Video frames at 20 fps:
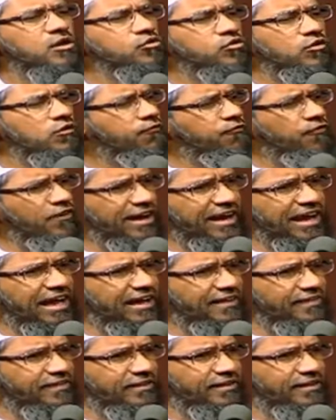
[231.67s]
lahu kufuwan
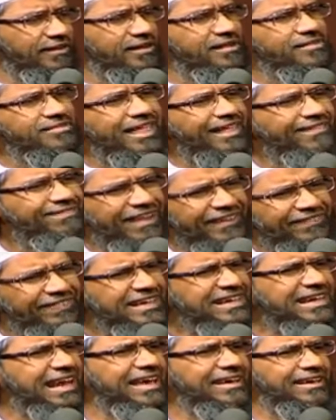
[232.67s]
ahad. There's
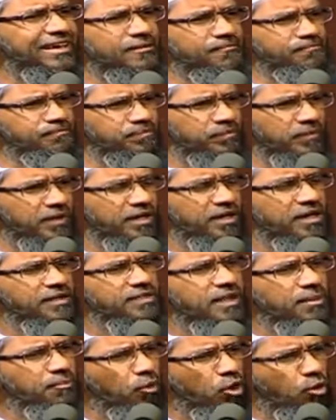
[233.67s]
nothing like him.
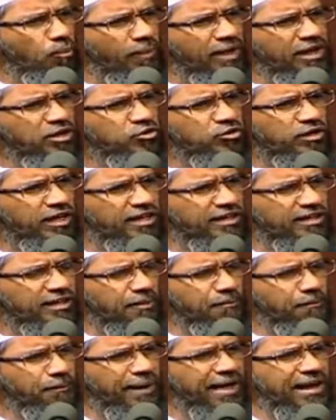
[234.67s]
The moment you can
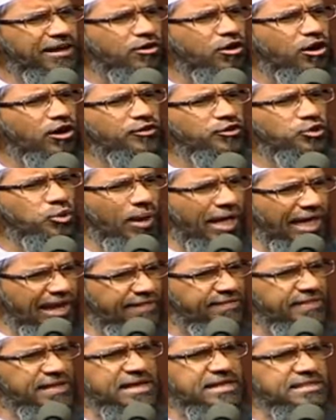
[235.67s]
compare God to
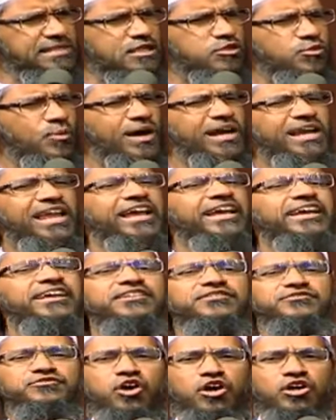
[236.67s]
anything in this world,
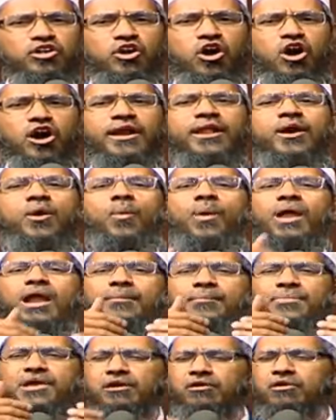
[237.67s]
he is not God.
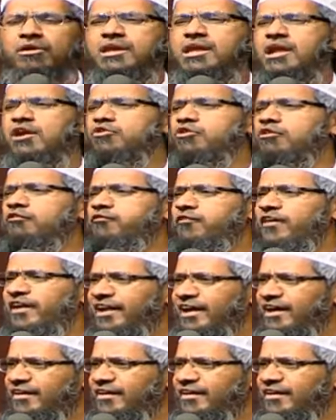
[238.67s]
Walam yakul lahu kufuwan